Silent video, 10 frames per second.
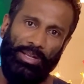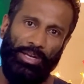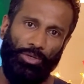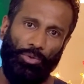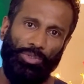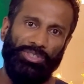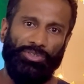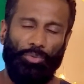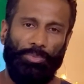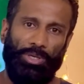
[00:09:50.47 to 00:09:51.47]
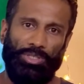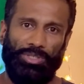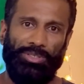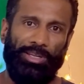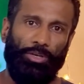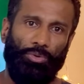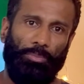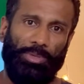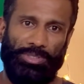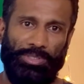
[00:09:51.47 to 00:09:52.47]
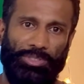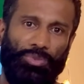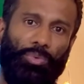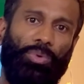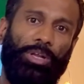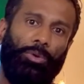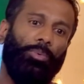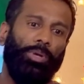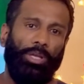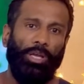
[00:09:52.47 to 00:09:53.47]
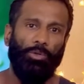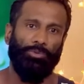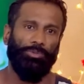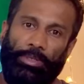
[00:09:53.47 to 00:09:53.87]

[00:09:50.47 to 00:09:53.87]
antagonist combination in your muscles while you are working out.